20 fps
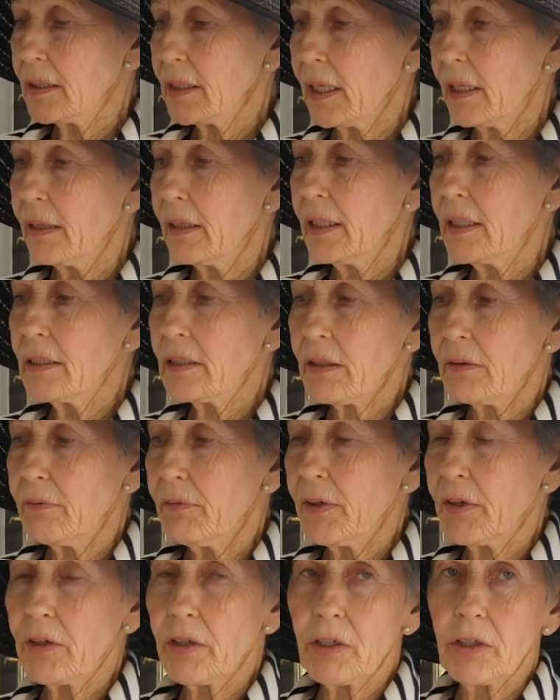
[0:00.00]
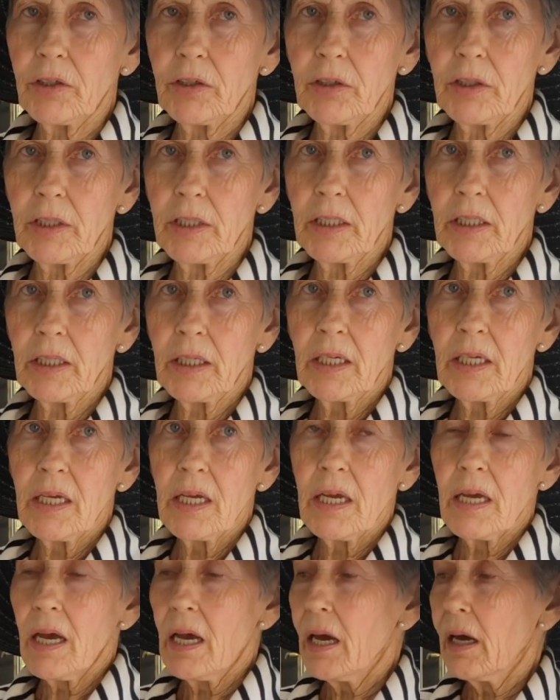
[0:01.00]
and these are very good
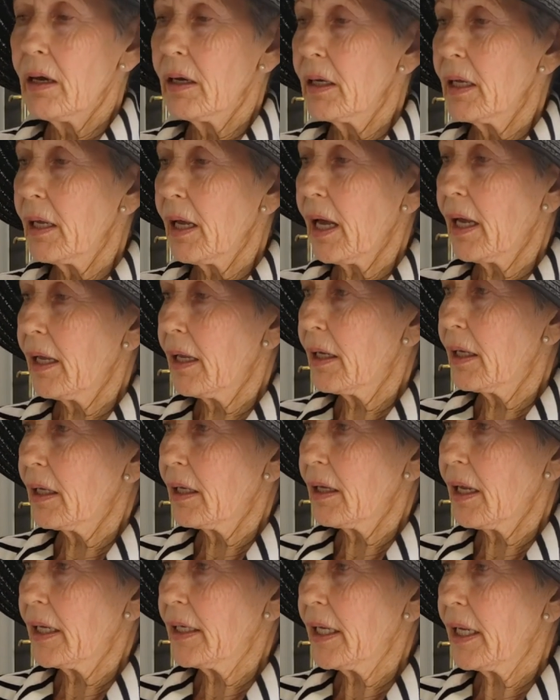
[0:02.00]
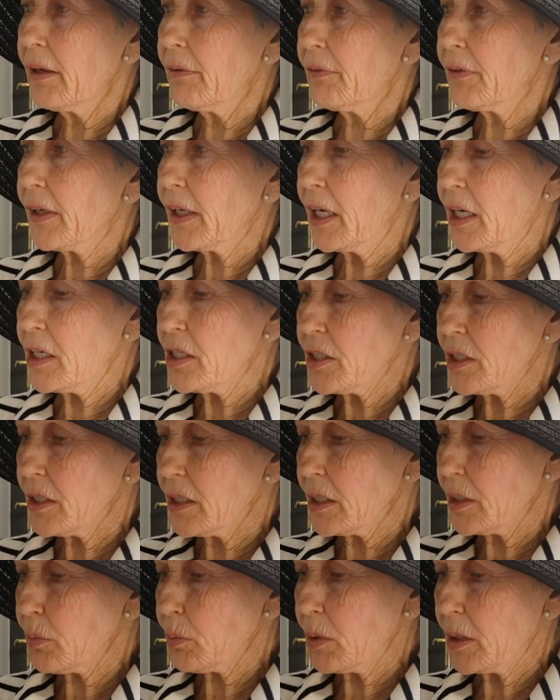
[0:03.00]
identification.
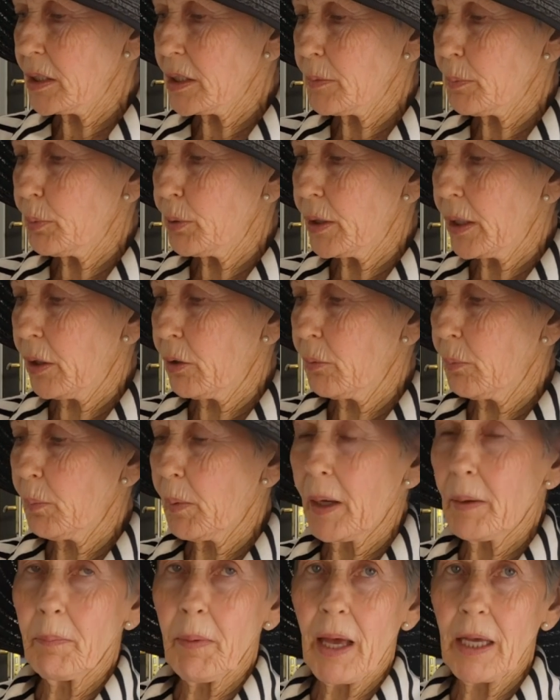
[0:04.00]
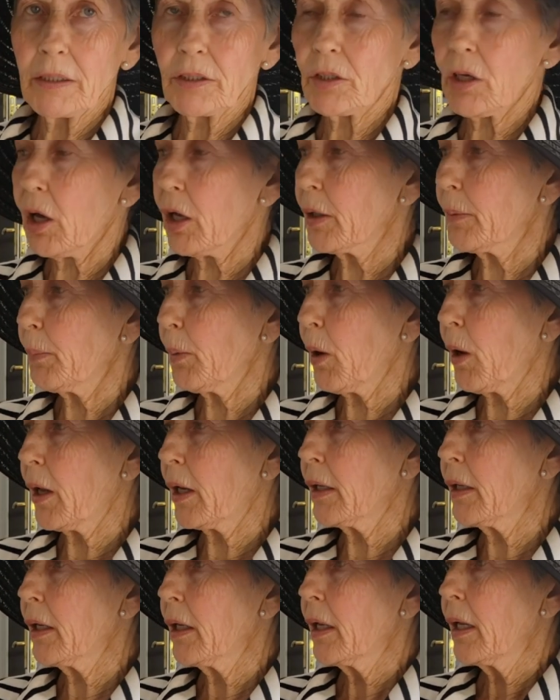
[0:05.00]
This one is put out by Mass
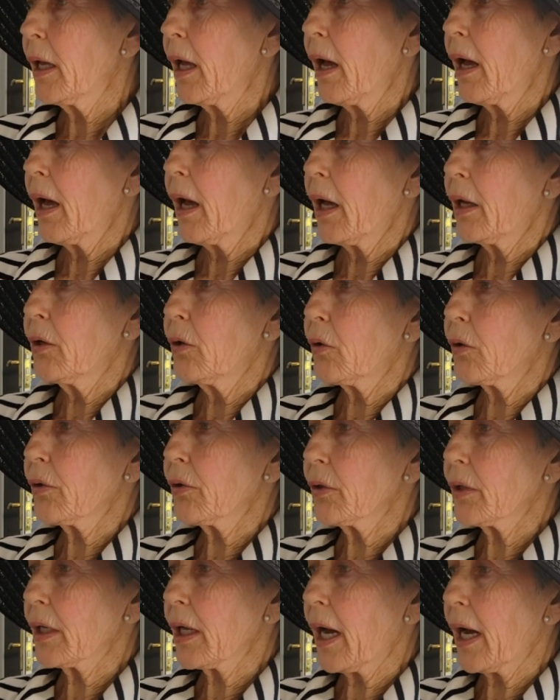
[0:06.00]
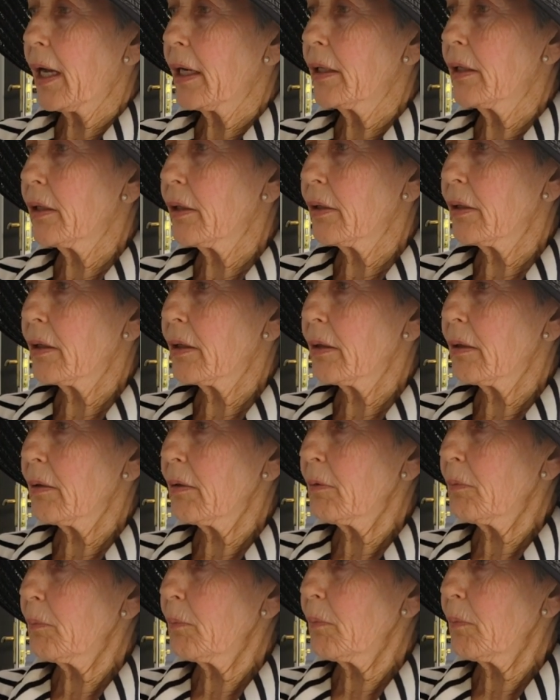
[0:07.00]
Audubon, a northern guide to
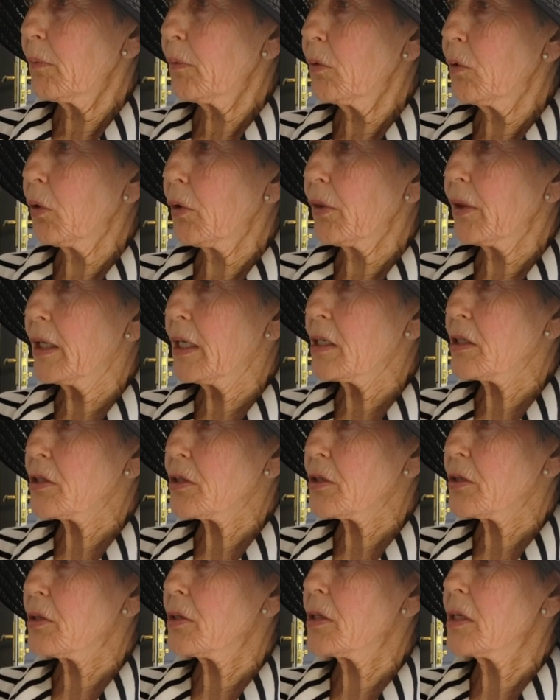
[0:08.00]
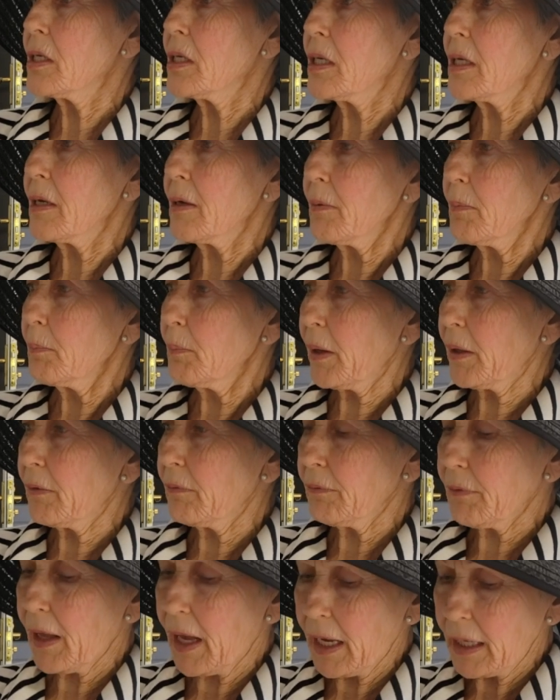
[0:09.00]
the northeastern
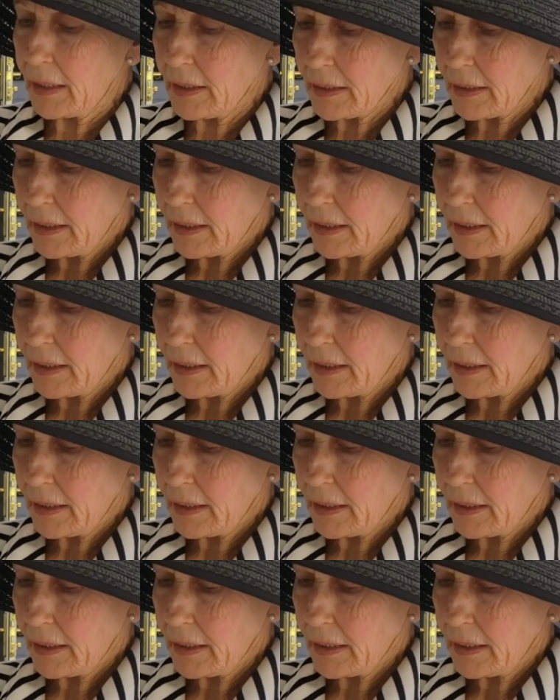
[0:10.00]
butterflies.